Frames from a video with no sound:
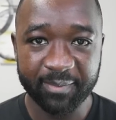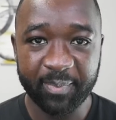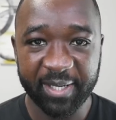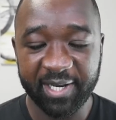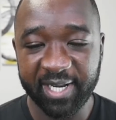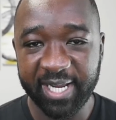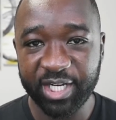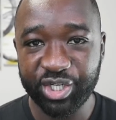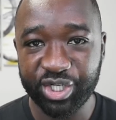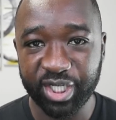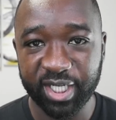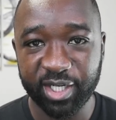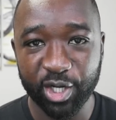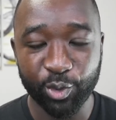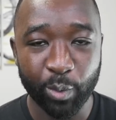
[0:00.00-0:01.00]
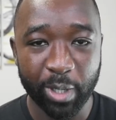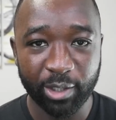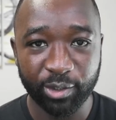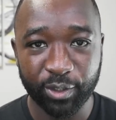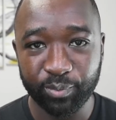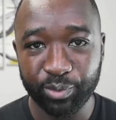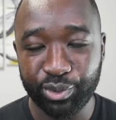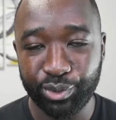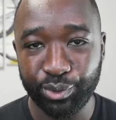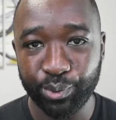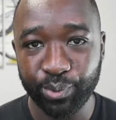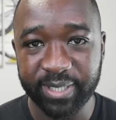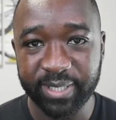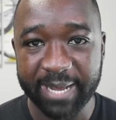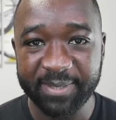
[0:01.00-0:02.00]
up, Beta Nation? Uh, welcome
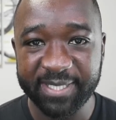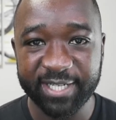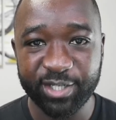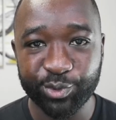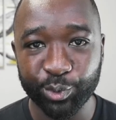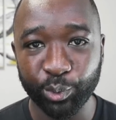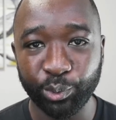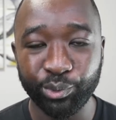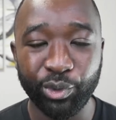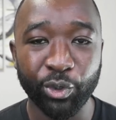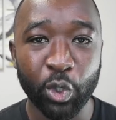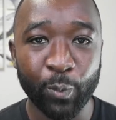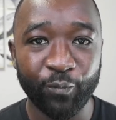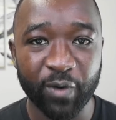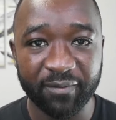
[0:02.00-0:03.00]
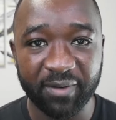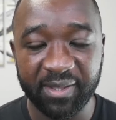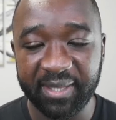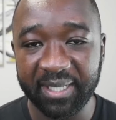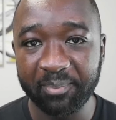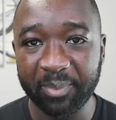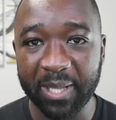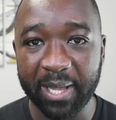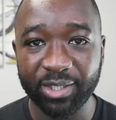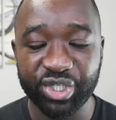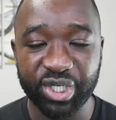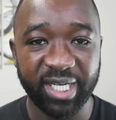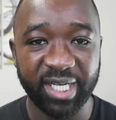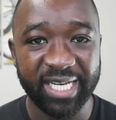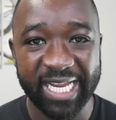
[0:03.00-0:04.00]
to Dapp Central, your home for everything
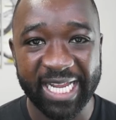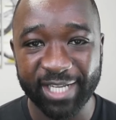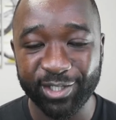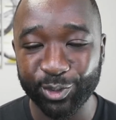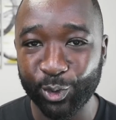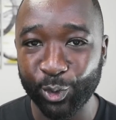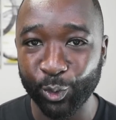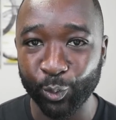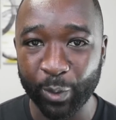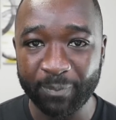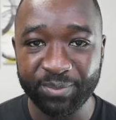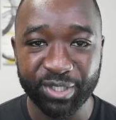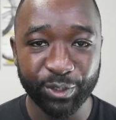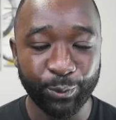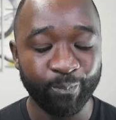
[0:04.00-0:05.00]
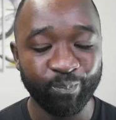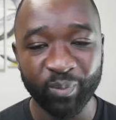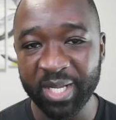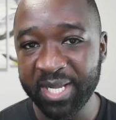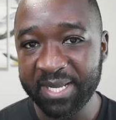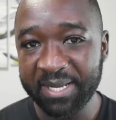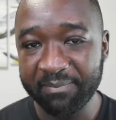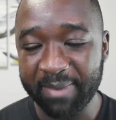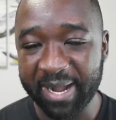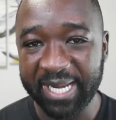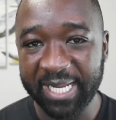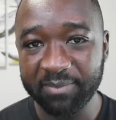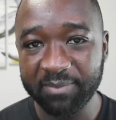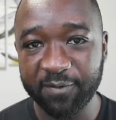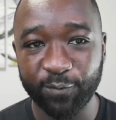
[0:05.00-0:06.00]
blockchain and crypto. My
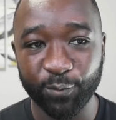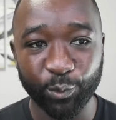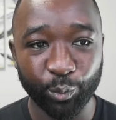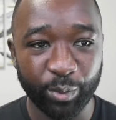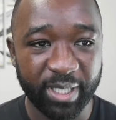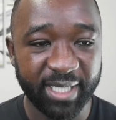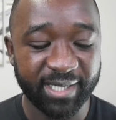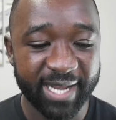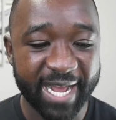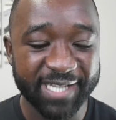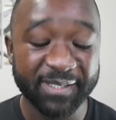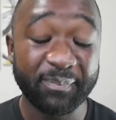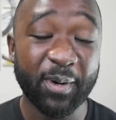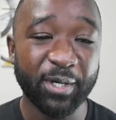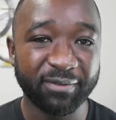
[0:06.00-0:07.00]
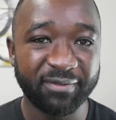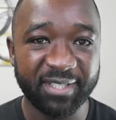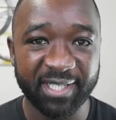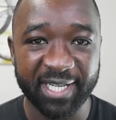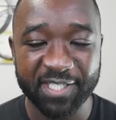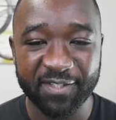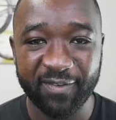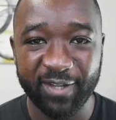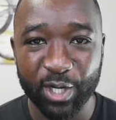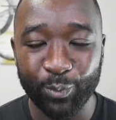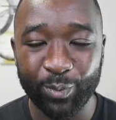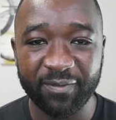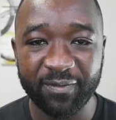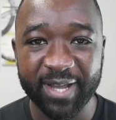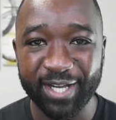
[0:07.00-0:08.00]
name's Fareed. As a part of today's video,
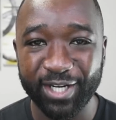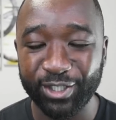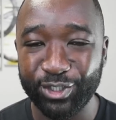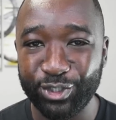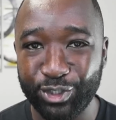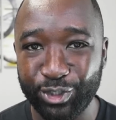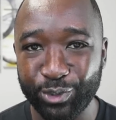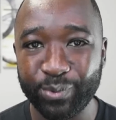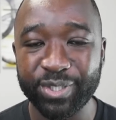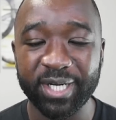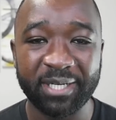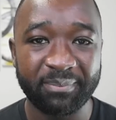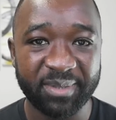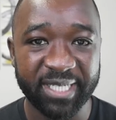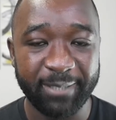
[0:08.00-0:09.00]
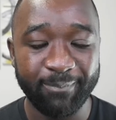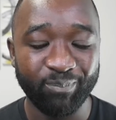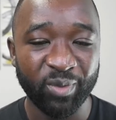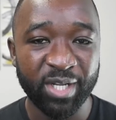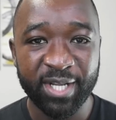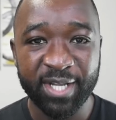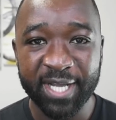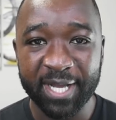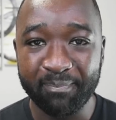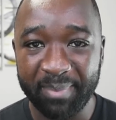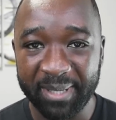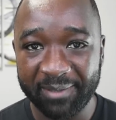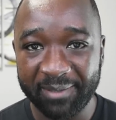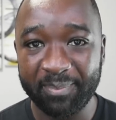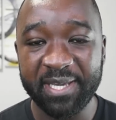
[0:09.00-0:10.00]
we've got a huge update, a
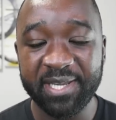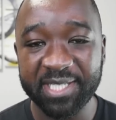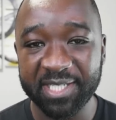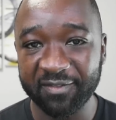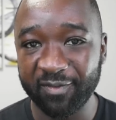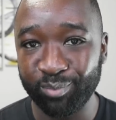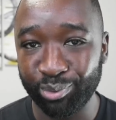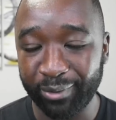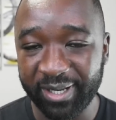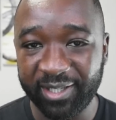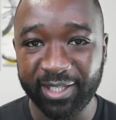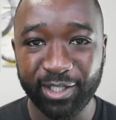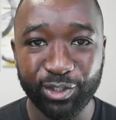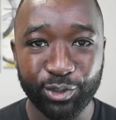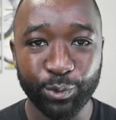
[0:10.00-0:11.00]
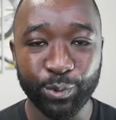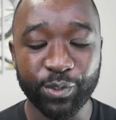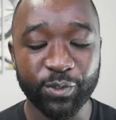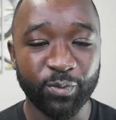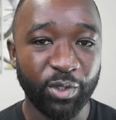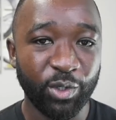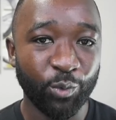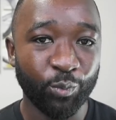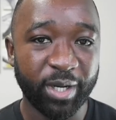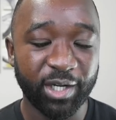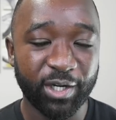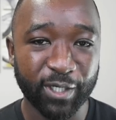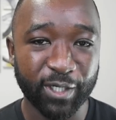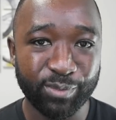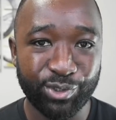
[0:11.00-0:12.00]
big piece of breaking news when
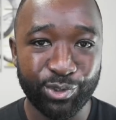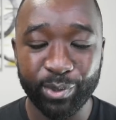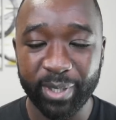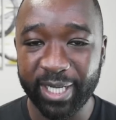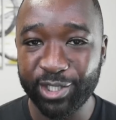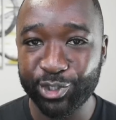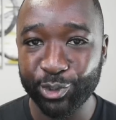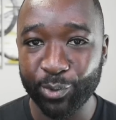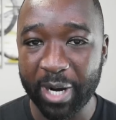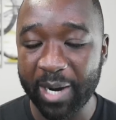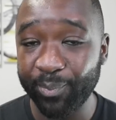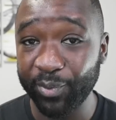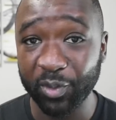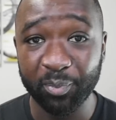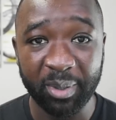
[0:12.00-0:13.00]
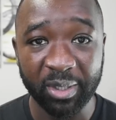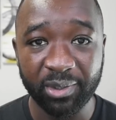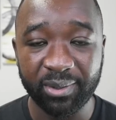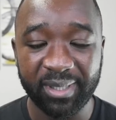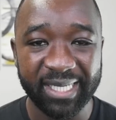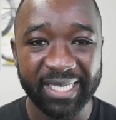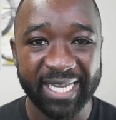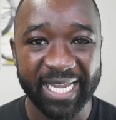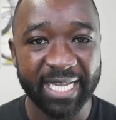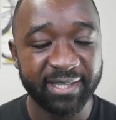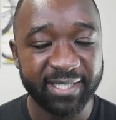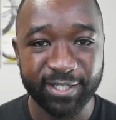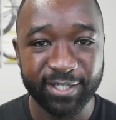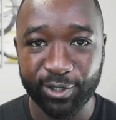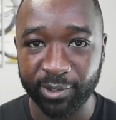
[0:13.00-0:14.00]
it comes to interoperability in
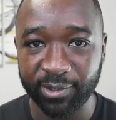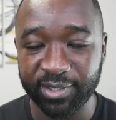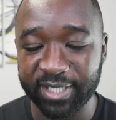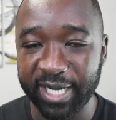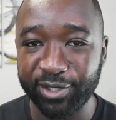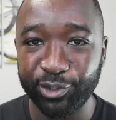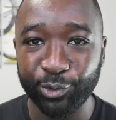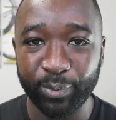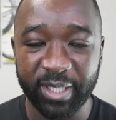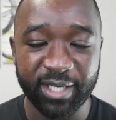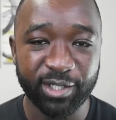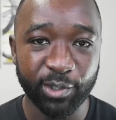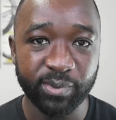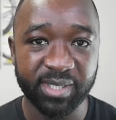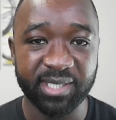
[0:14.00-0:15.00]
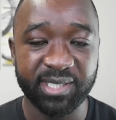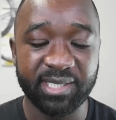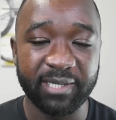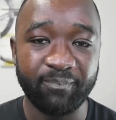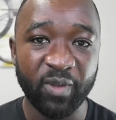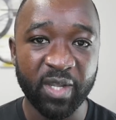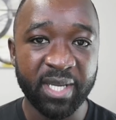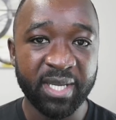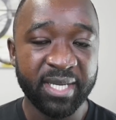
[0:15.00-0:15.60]
the Cardano ecosystem.